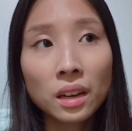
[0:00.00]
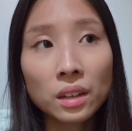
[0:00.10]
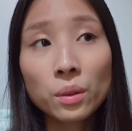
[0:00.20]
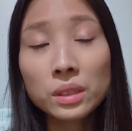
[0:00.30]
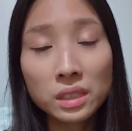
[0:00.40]
I
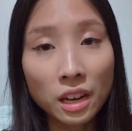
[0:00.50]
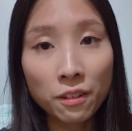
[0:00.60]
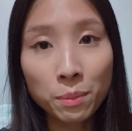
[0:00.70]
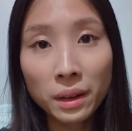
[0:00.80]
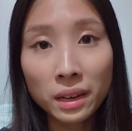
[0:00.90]
know it's
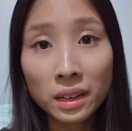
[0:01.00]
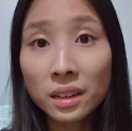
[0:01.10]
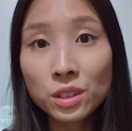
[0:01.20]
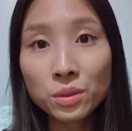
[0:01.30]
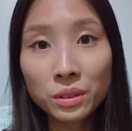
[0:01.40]
tough, but it
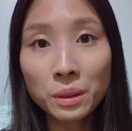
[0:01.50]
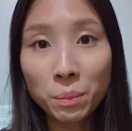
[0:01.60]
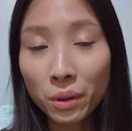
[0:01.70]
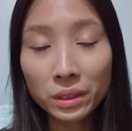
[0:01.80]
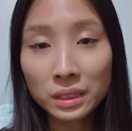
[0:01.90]
is really
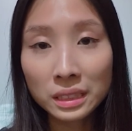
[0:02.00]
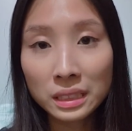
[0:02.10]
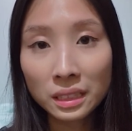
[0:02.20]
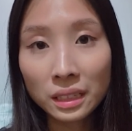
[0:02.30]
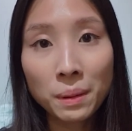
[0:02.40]

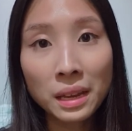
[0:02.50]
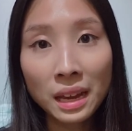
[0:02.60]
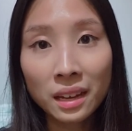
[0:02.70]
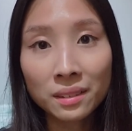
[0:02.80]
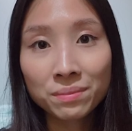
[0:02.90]
important. But
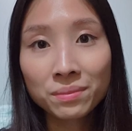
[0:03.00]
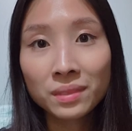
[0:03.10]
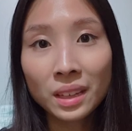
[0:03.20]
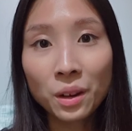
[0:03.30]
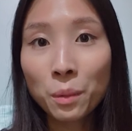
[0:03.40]
yeah,
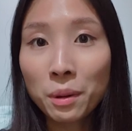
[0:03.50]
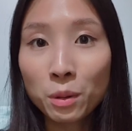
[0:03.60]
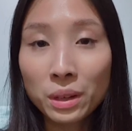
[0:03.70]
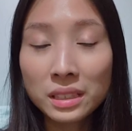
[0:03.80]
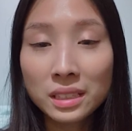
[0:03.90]
I hope
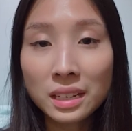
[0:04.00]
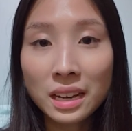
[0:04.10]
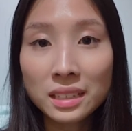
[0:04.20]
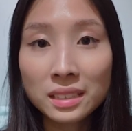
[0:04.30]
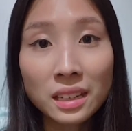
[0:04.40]
everyone
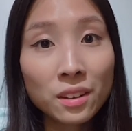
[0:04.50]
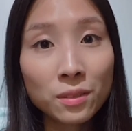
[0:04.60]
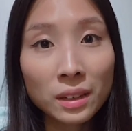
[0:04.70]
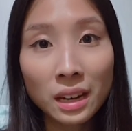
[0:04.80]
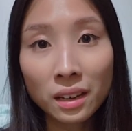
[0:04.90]
stays safe
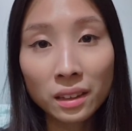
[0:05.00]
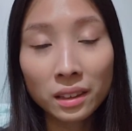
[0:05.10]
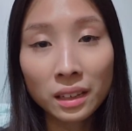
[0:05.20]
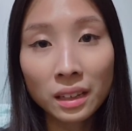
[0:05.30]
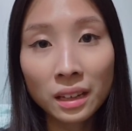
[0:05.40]
and
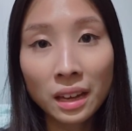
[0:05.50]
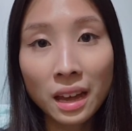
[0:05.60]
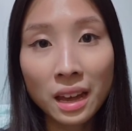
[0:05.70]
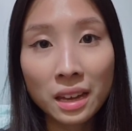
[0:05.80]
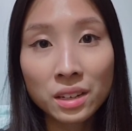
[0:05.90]
healthy,
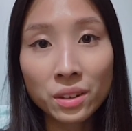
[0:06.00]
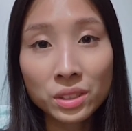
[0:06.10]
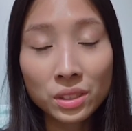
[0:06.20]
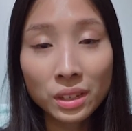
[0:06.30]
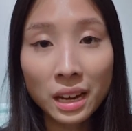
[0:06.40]
and I'll
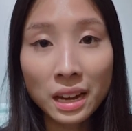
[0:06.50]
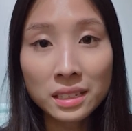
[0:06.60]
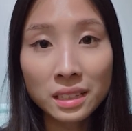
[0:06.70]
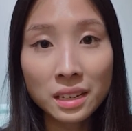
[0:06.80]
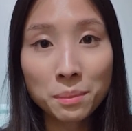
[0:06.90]
see you
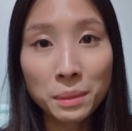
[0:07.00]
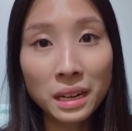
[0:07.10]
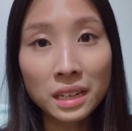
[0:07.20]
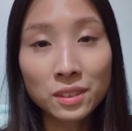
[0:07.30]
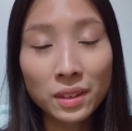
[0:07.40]
guys in my
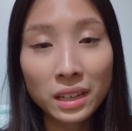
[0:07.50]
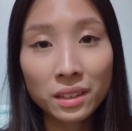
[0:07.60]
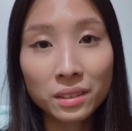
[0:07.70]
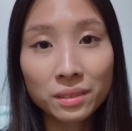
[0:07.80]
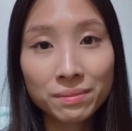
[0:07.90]
next video.